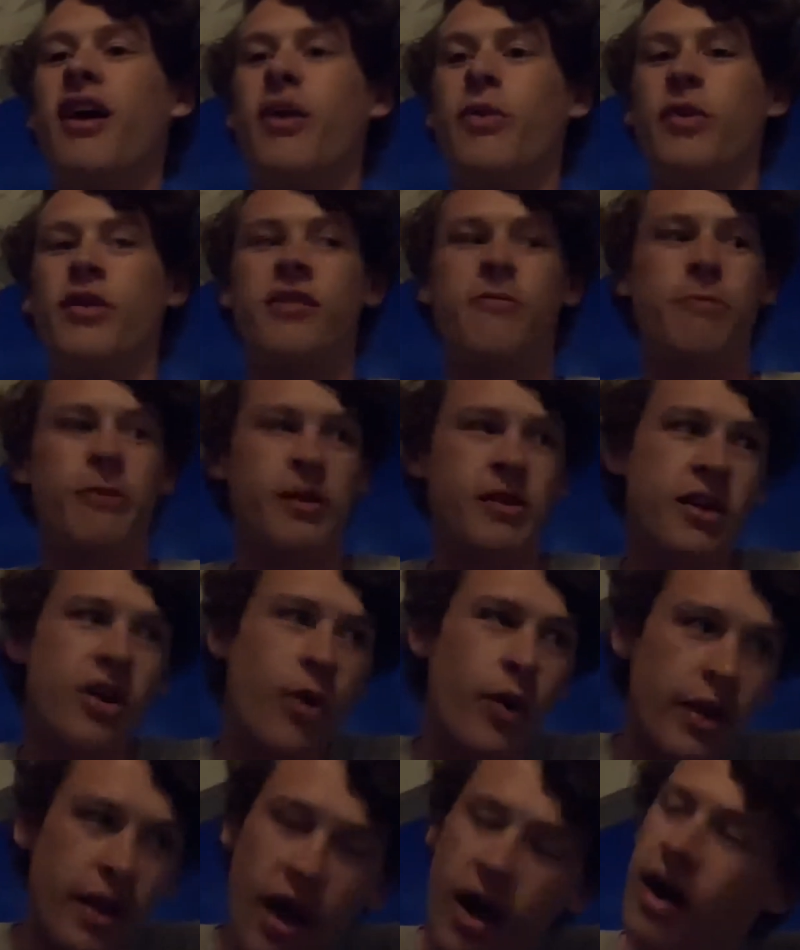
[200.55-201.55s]
what's been
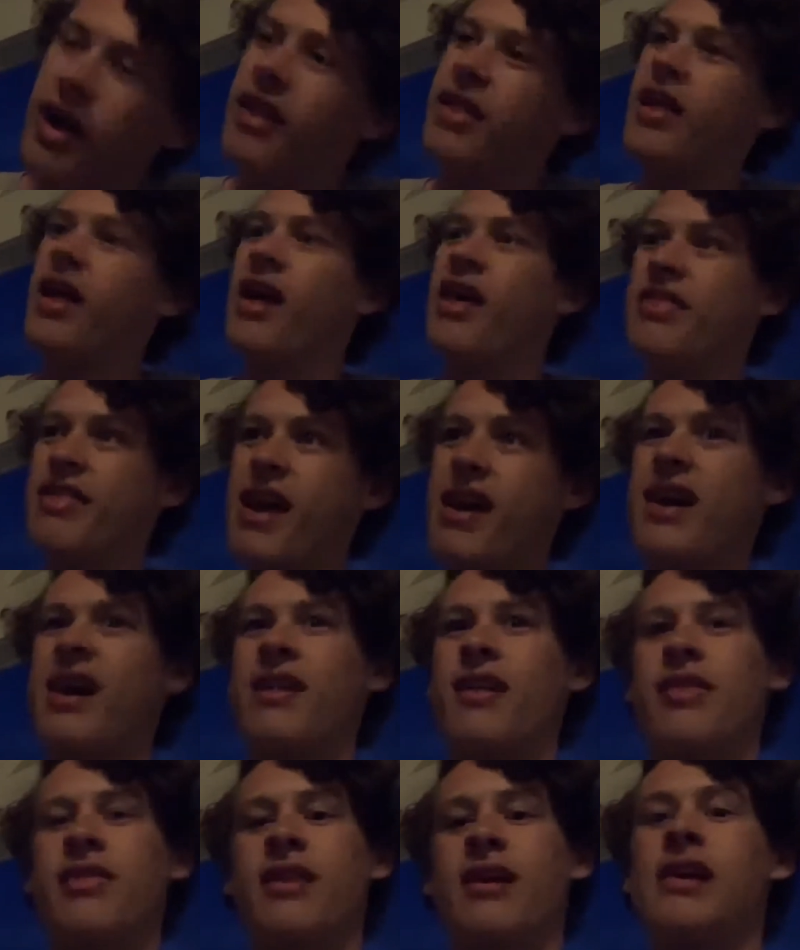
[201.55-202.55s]
going on, that
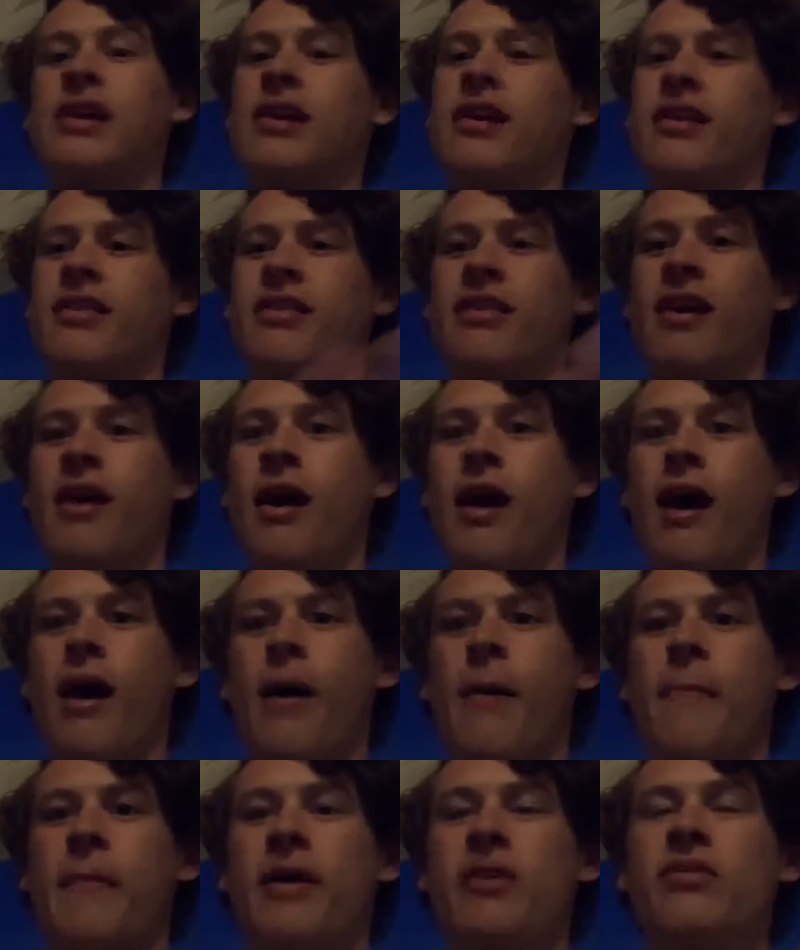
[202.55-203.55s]
kind of thing, because I
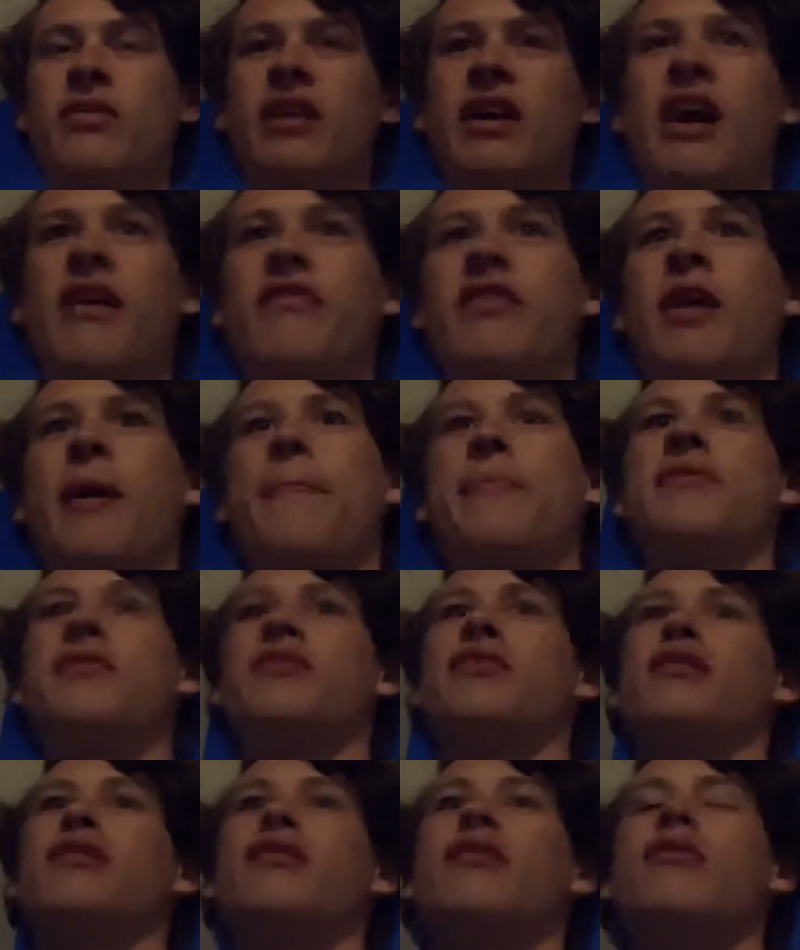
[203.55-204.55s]
don't really have an
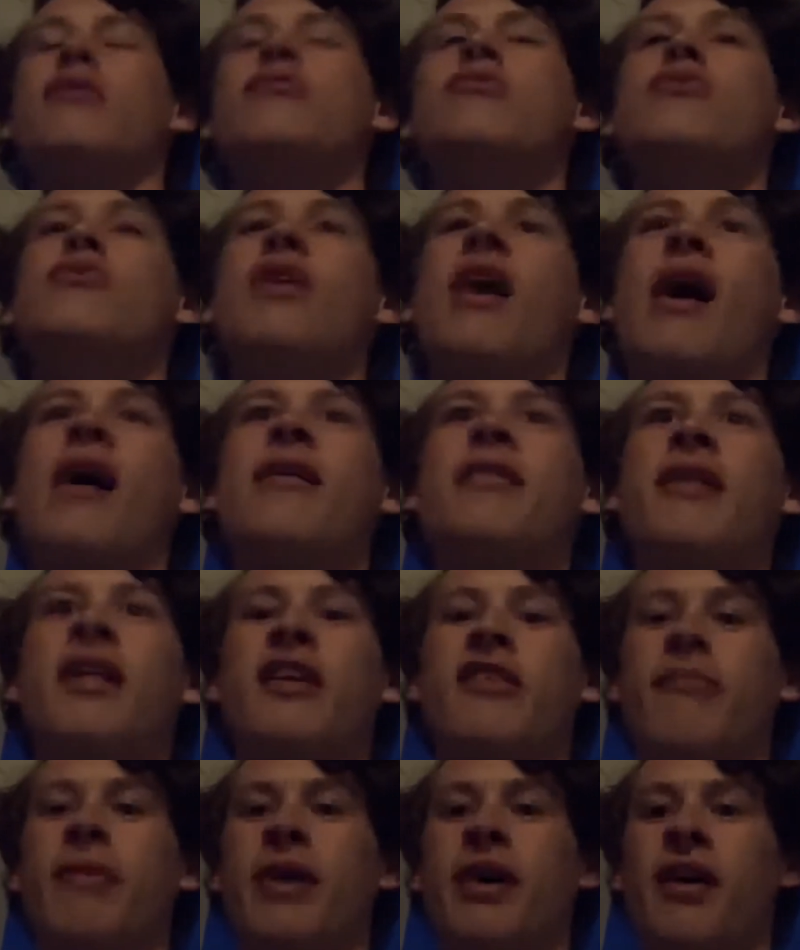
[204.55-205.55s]
opportunity to do that in any
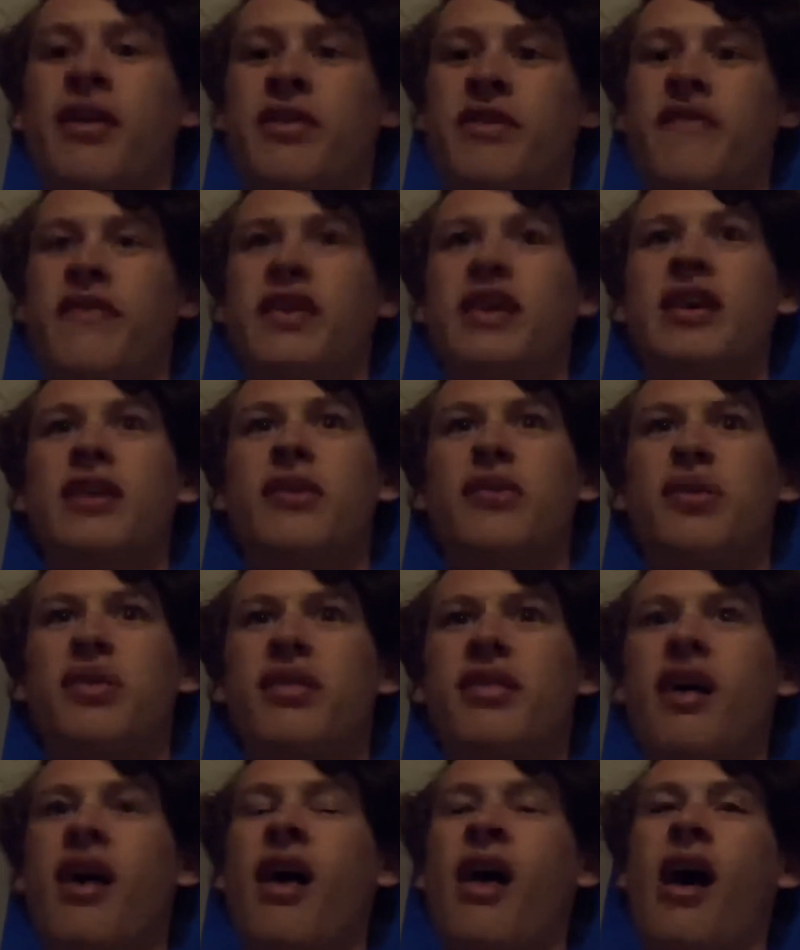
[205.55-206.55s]
of my other
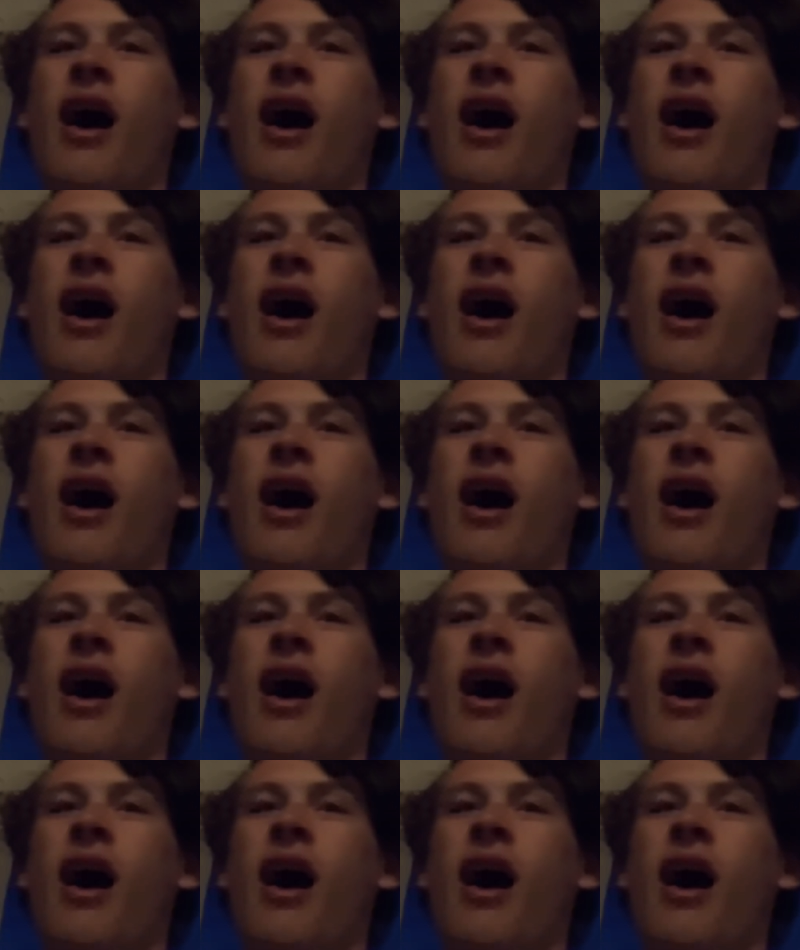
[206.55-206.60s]
videos,